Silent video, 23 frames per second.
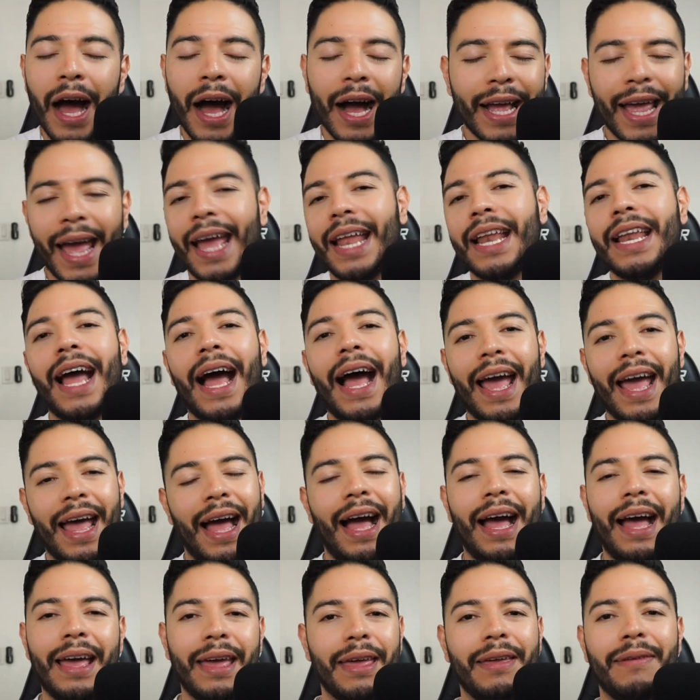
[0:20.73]
Again, I,
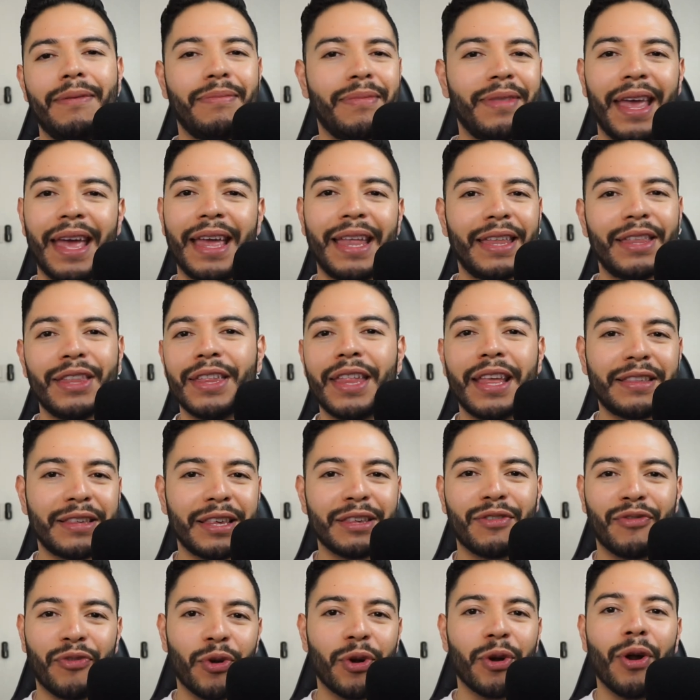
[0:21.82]
I this is
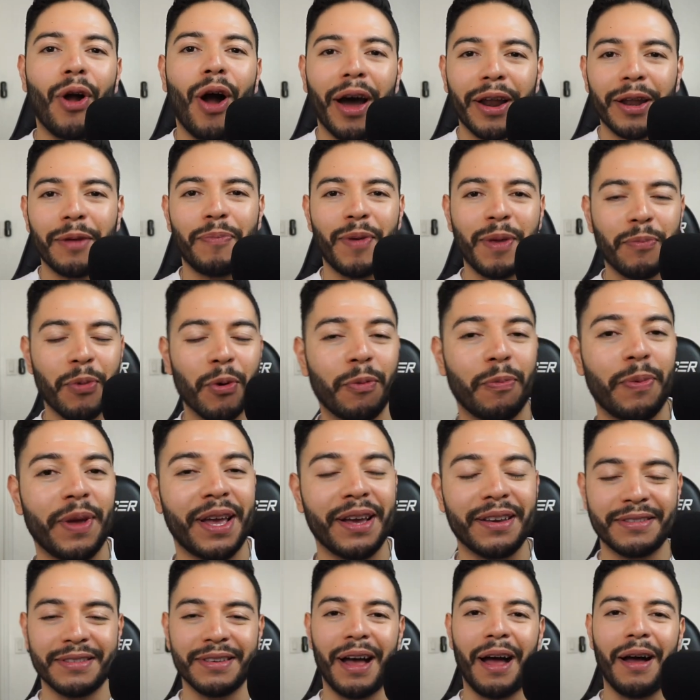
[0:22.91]
for audit people
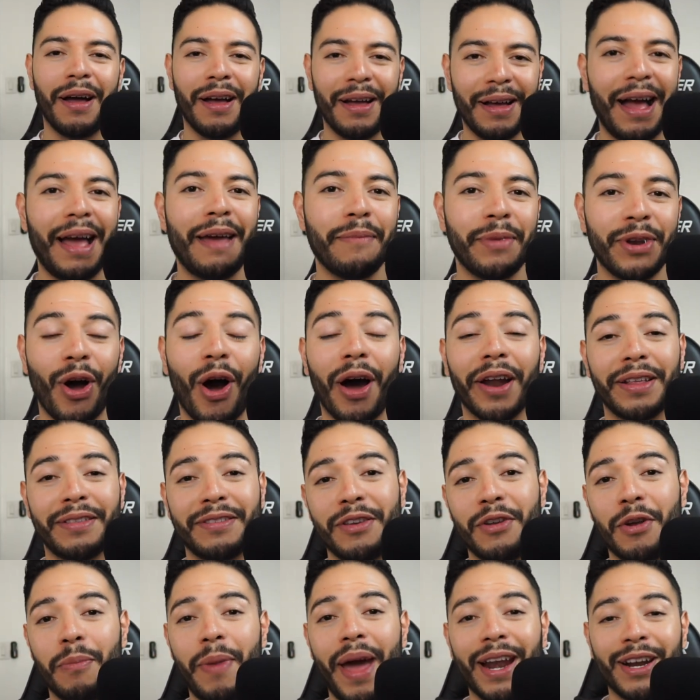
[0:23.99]
because uh, I am an audit
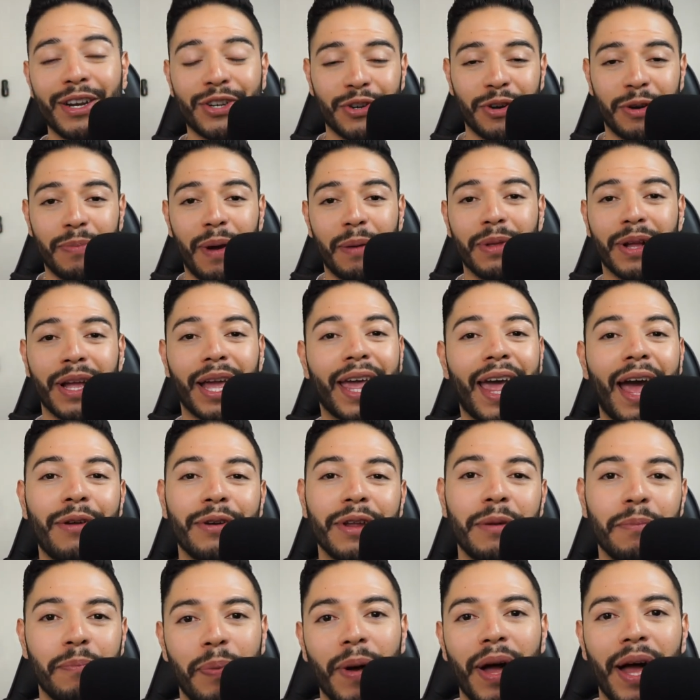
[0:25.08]
senior manager in public
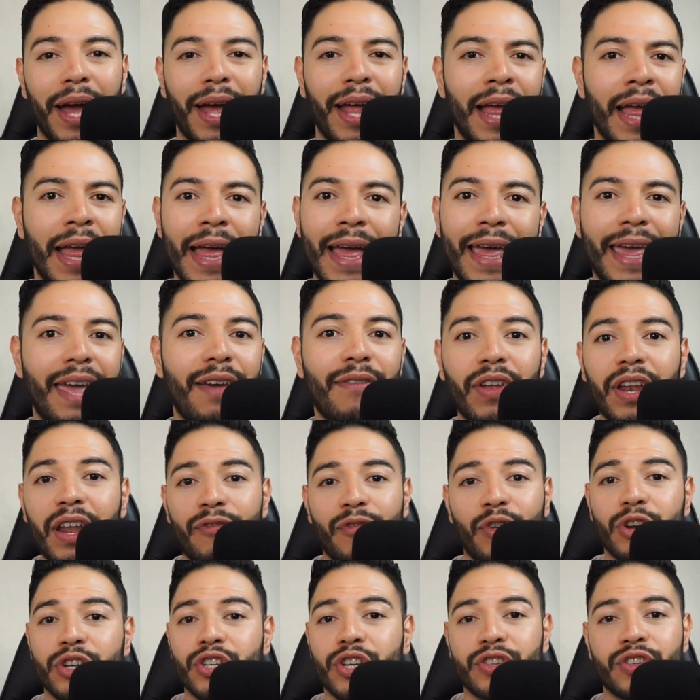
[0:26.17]
accounting. But even if
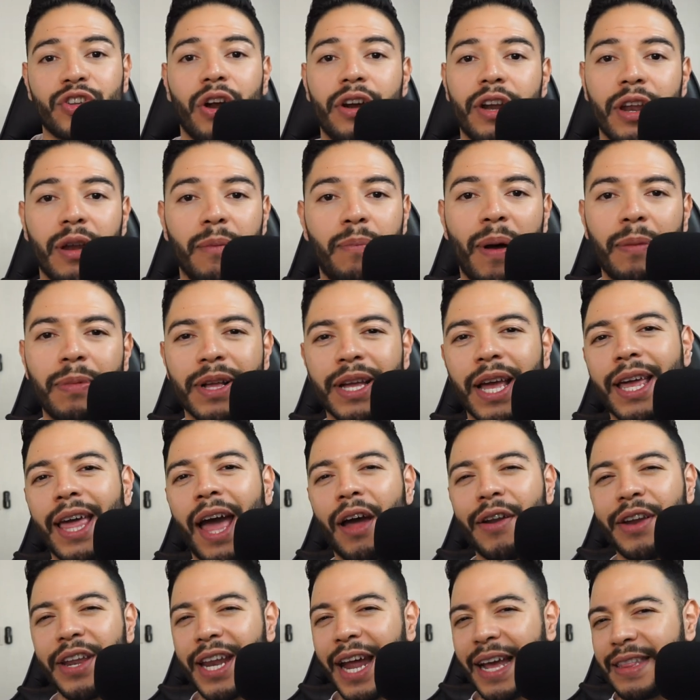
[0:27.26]
you're just starting in public
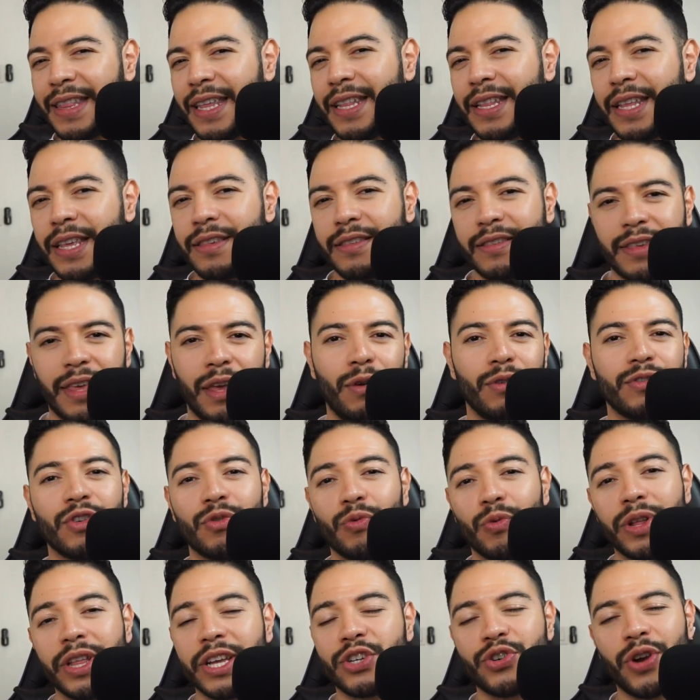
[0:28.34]
accounting, I think these skills are
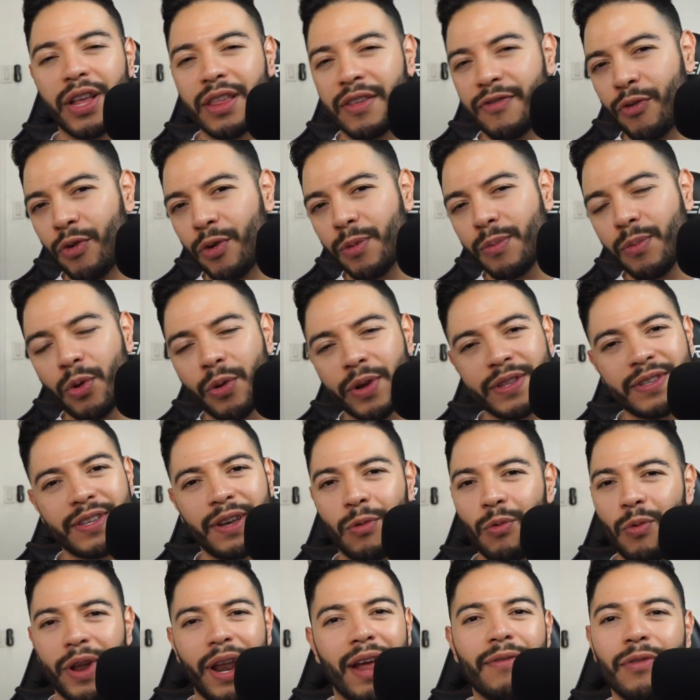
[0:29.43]
really transferable into
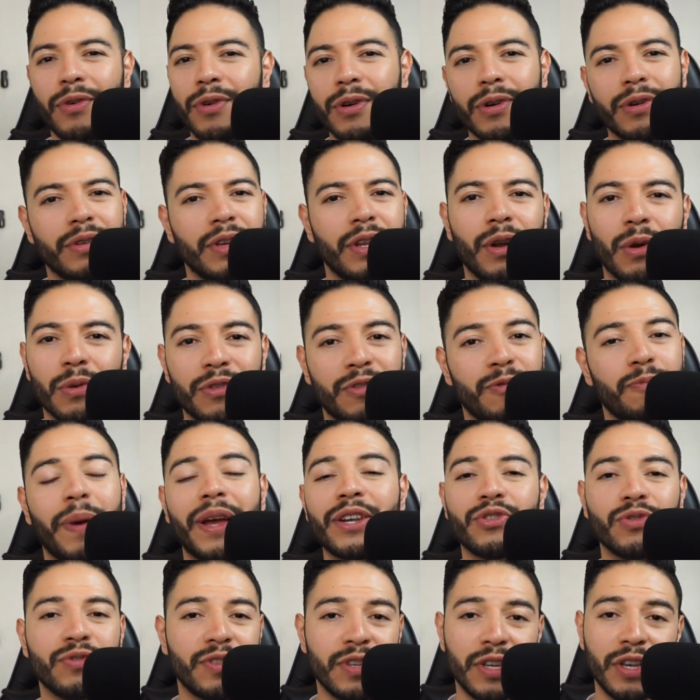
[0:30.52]
whatever, you know,
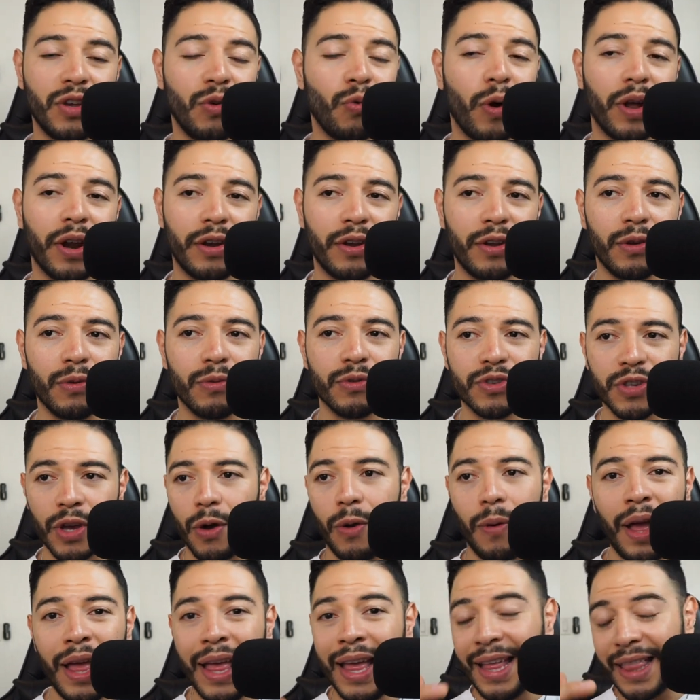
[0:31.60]
specialty you want to do.
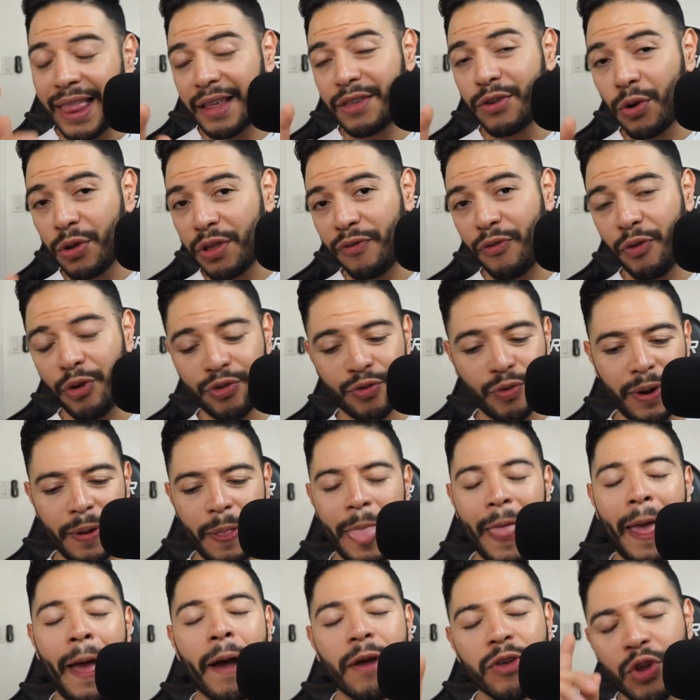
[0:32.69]
So let's go on the first one.
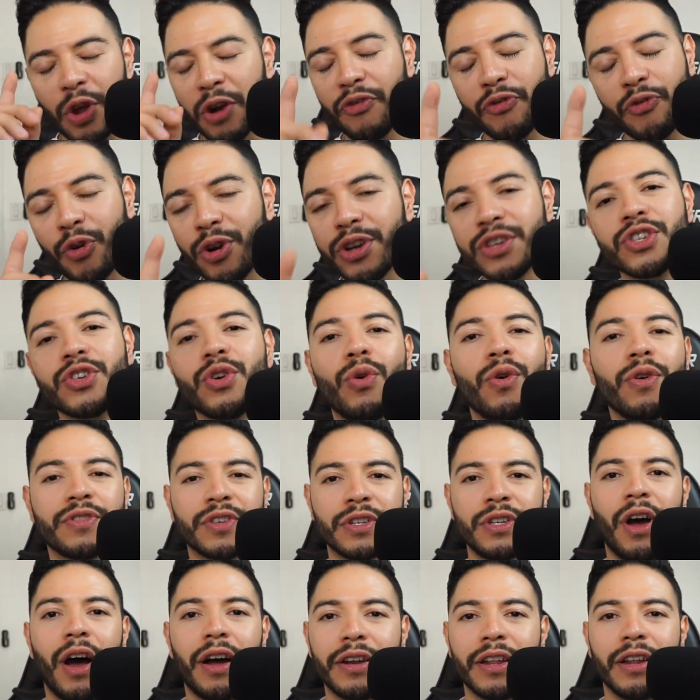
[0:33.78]
Your first goal as an
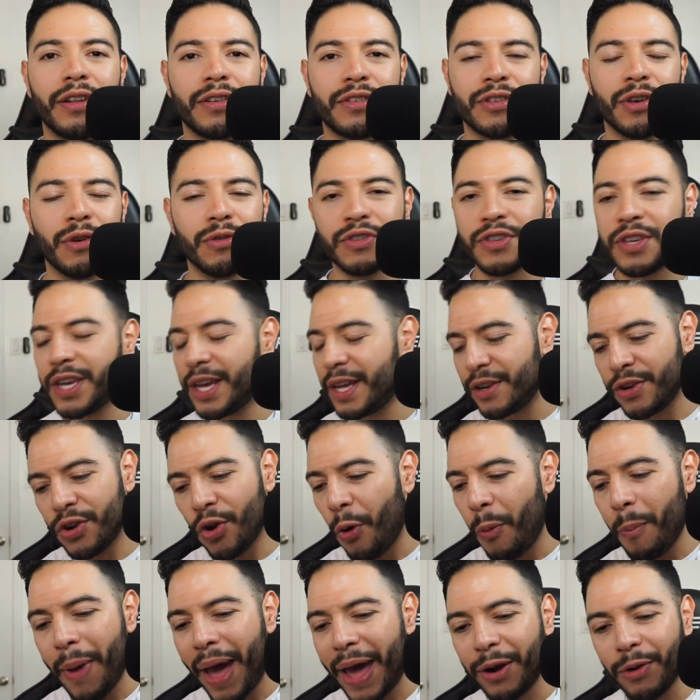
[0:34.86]
audit associate, no
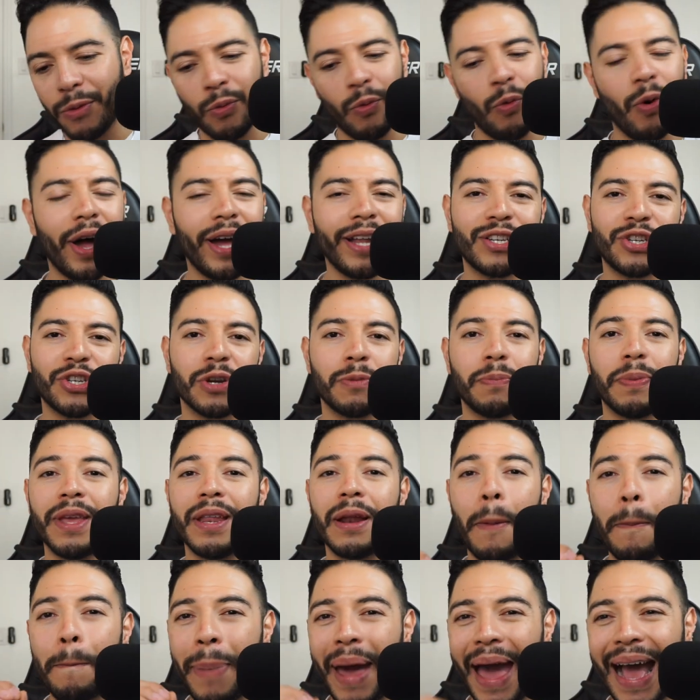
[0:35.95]
matter what, should be to
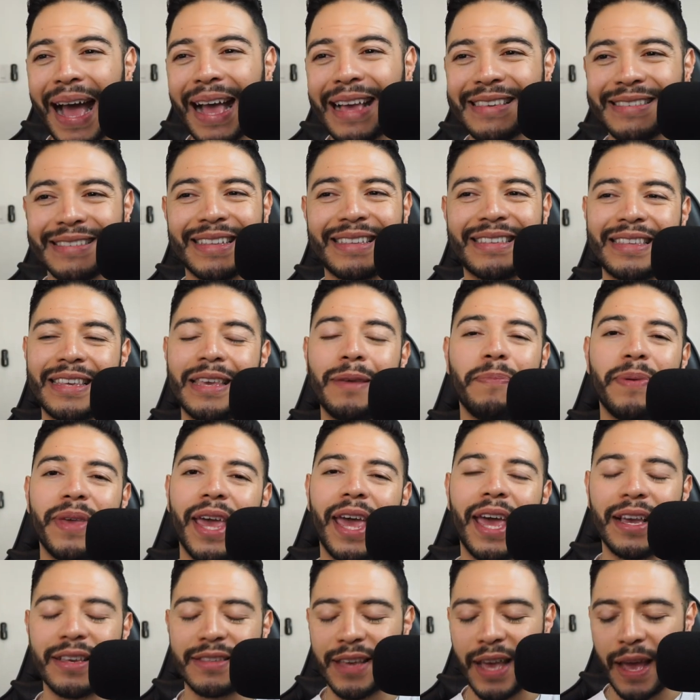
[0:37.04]
pass the C P
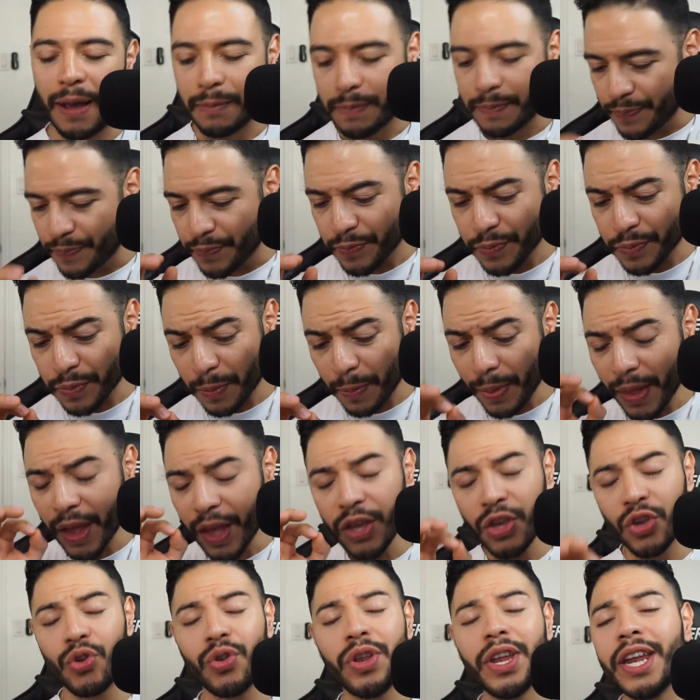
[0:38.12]
A exam.
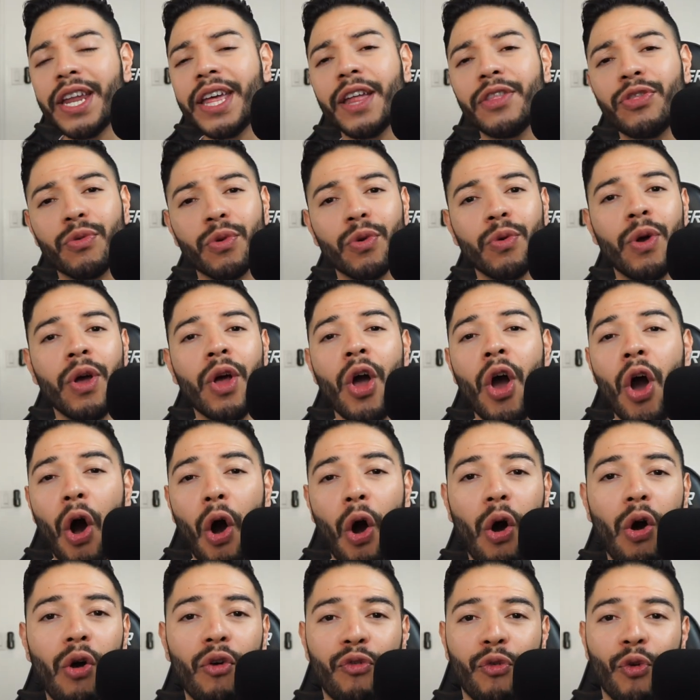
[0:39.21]
You need to get through
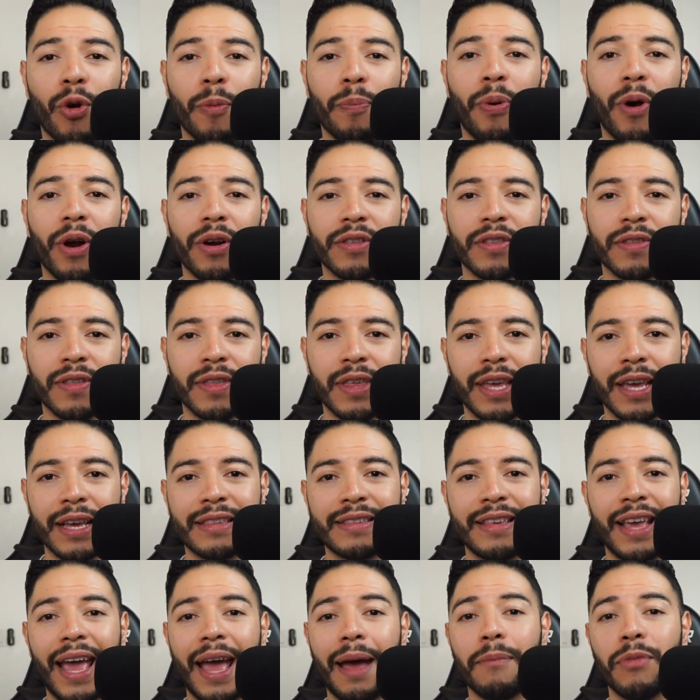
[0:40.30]
all four parts of the
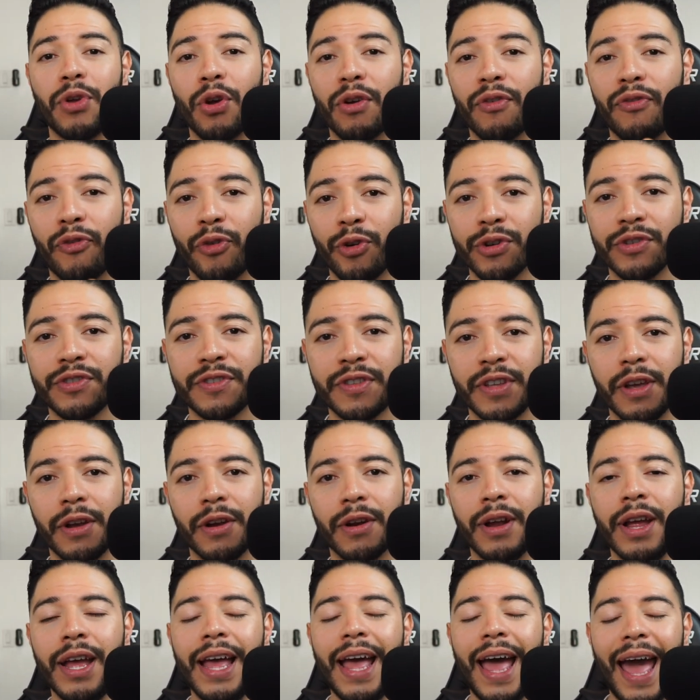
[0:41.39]
exam your first year.
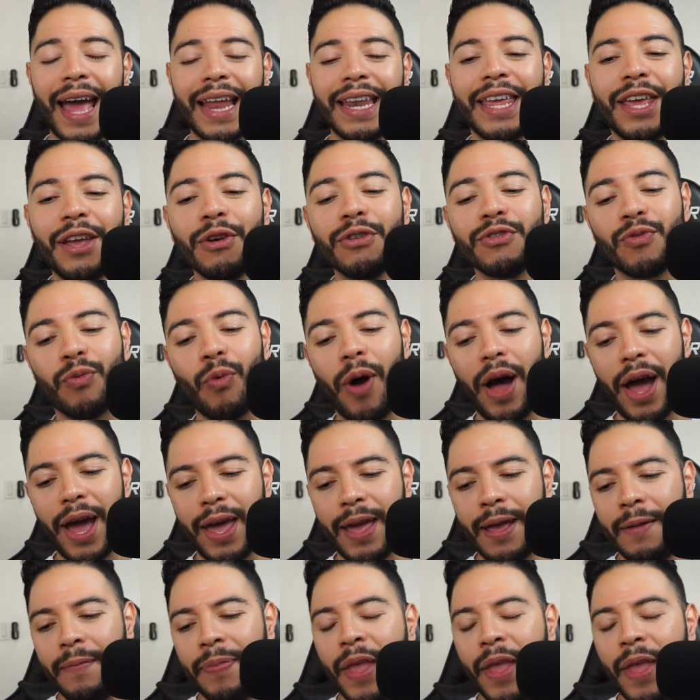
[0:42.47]
And here's why.